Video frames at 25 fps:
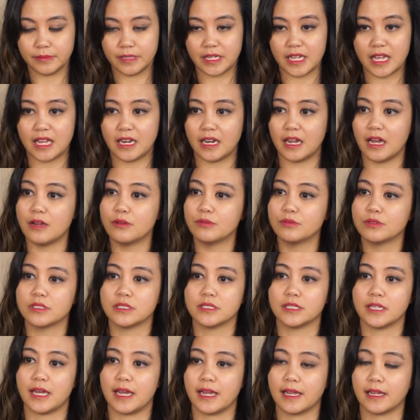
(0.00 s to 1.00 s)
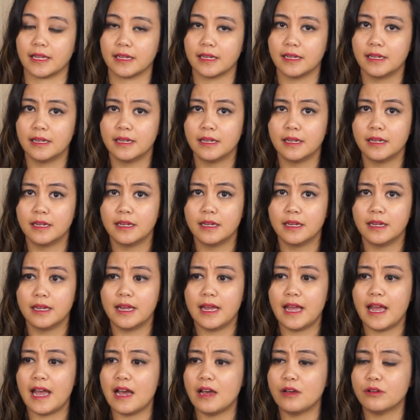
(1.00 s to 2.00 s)
and I was like,
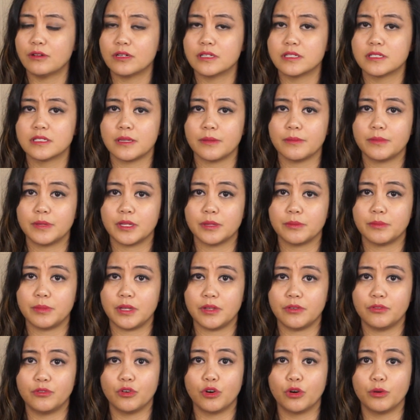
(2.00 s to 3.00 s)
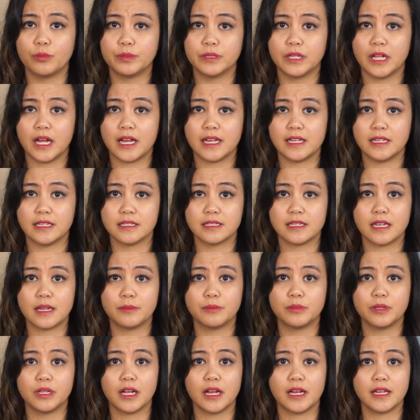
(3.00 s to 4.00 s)
how can something be 4-ply and
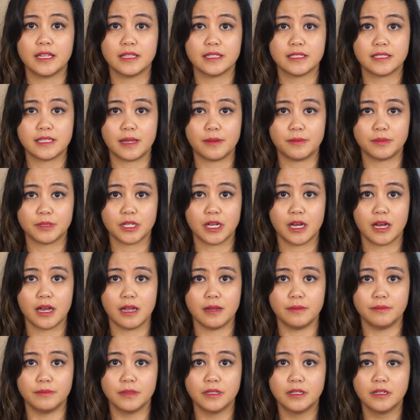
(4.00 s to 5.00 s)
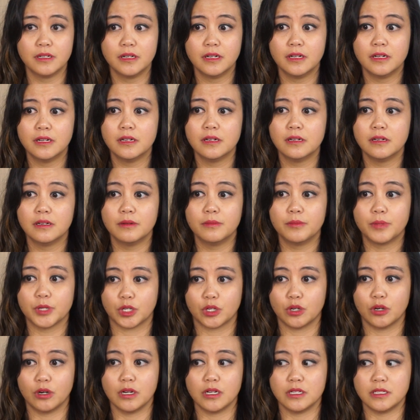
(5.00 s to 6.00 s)
10-ply at the same time?
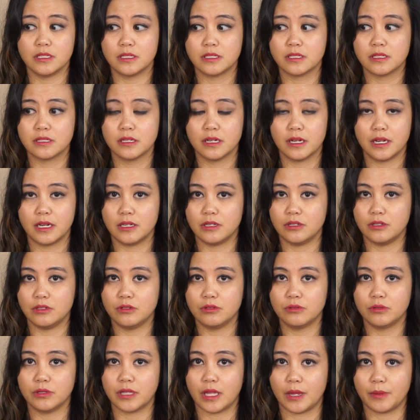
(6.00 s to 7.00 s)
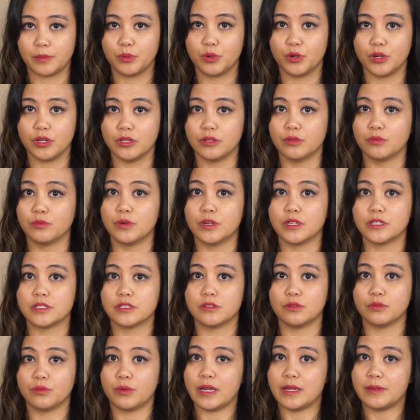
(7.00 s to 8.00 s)
Because I knew at that point the
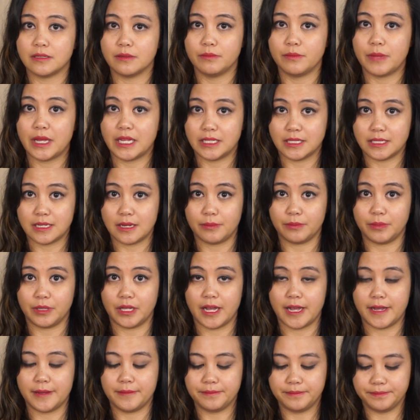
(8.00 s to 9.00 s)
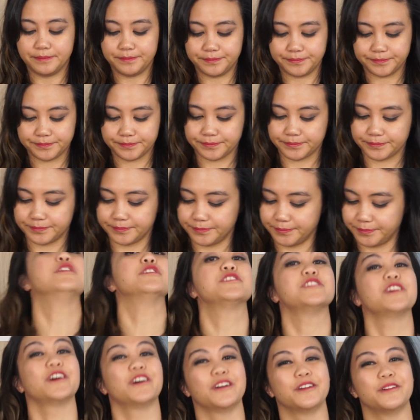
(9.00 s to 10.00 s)
worsted weight meant 10-ply.
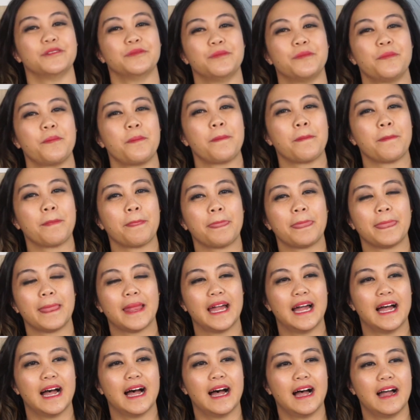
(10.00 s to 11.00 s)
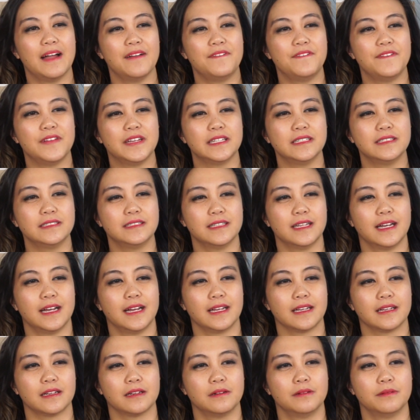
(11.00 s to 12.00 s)
So I feel
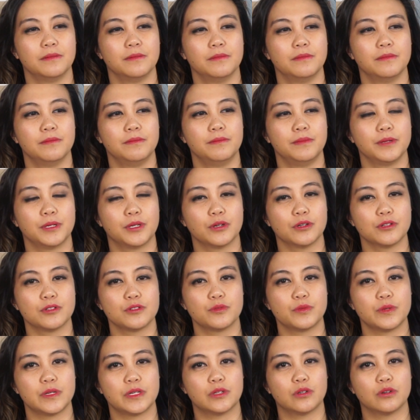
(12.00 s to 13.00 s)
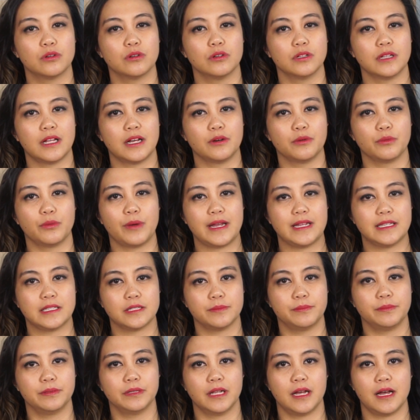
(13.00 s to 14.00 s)
like because we call our weights
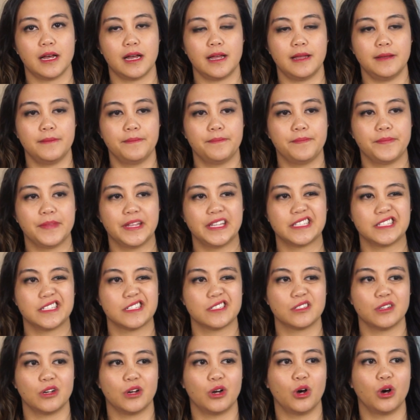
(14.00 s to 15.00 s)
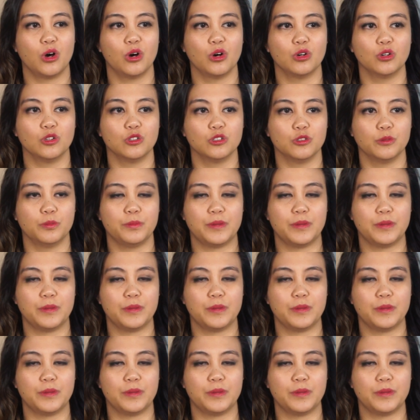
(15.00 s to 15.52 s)
ply, it's just a whole